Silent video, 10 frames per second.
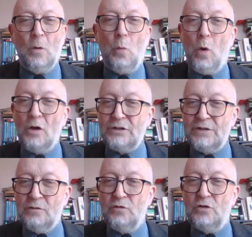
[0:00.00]
what are
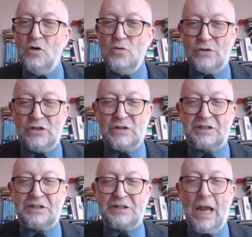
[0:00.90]
the roots
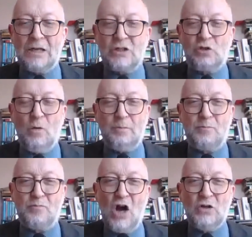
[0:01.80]
that clutch, what
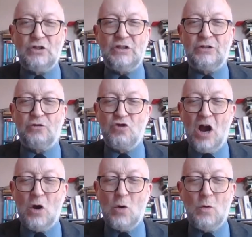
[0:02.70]
branches
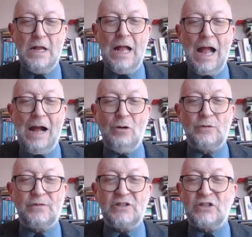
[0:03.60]
grow out
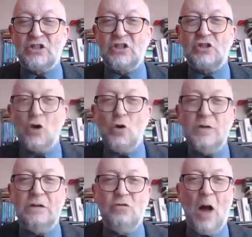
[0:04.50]
of this
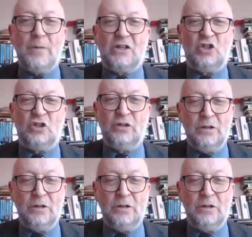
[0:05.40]
stony rubbish?